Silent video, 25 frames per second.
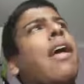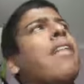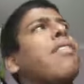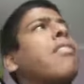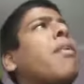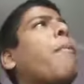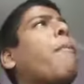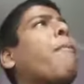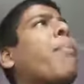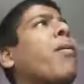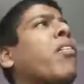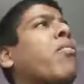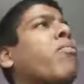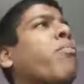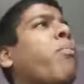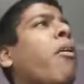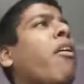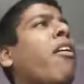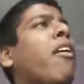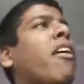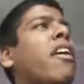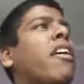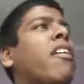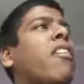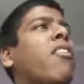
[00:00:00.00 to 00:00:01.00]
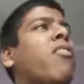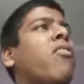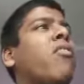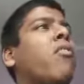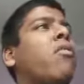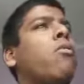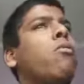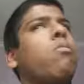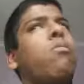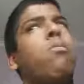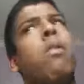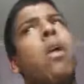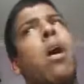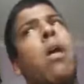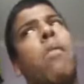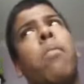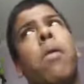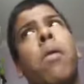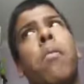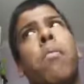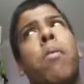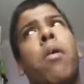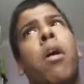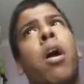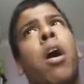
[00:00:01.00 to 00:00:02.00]
the best part is blah
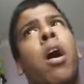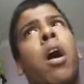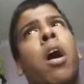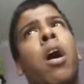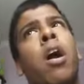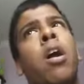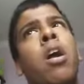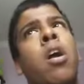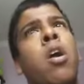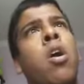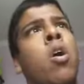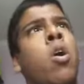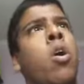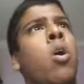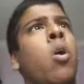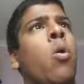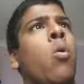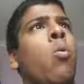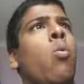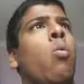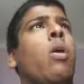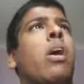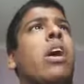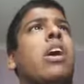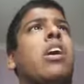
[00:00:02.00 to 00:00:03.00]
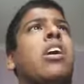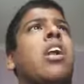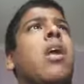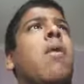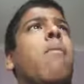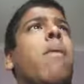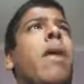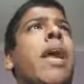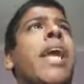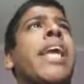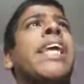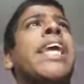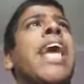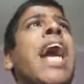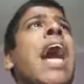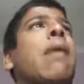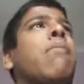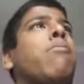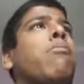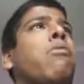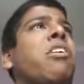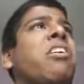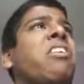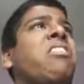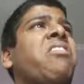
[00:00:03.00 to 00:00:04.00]
blah blah. We're gonna bring
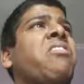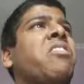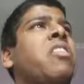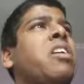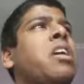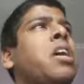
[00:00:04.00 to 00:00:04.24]
cameras.